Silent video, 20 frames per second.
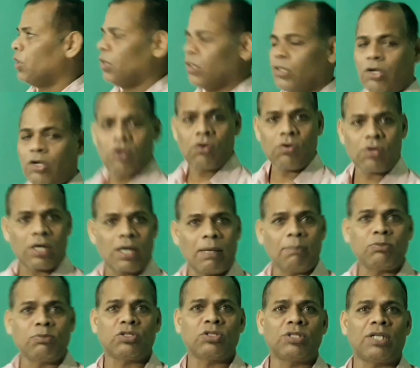Now
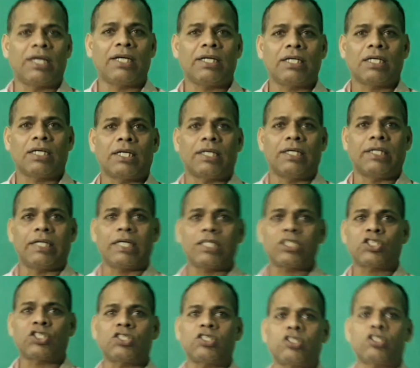come to the
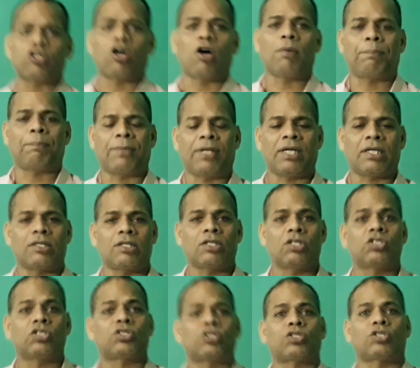next topic,
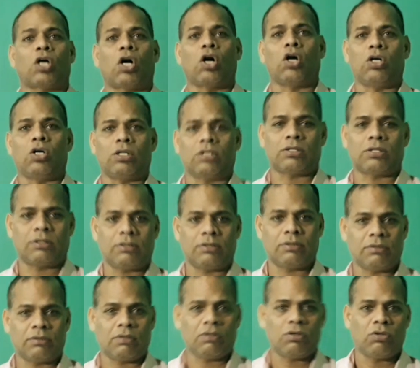salt.
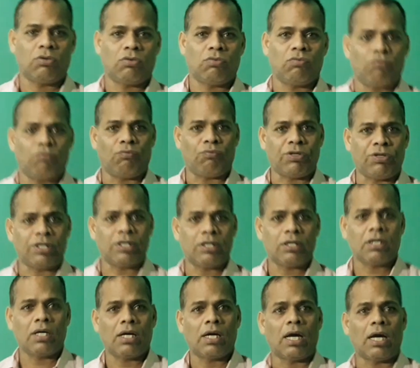
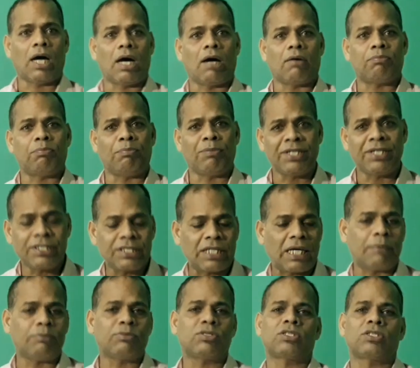We have many
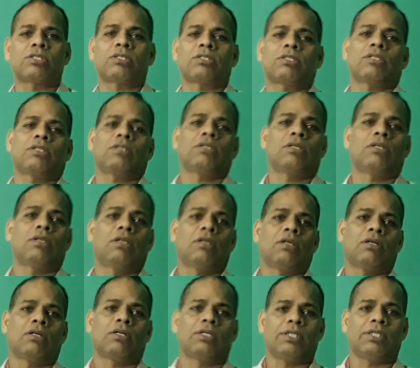times
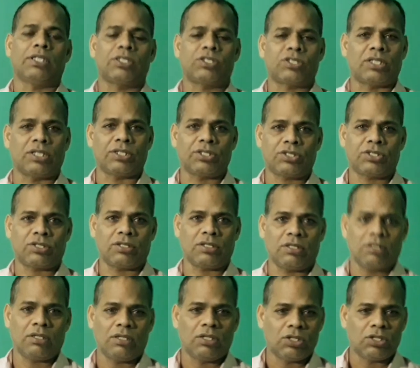discussed
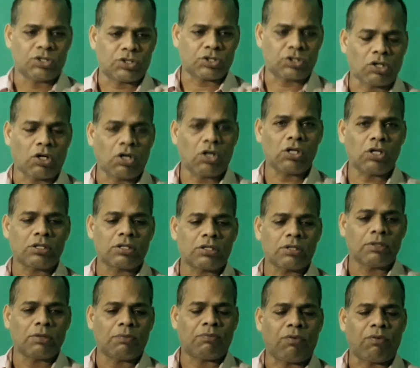salt
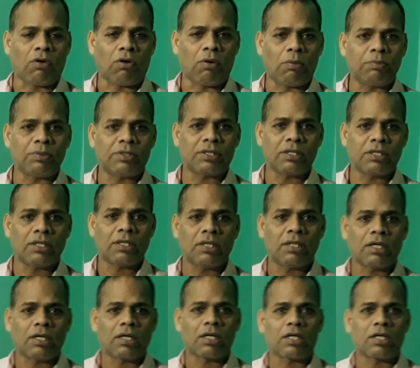formed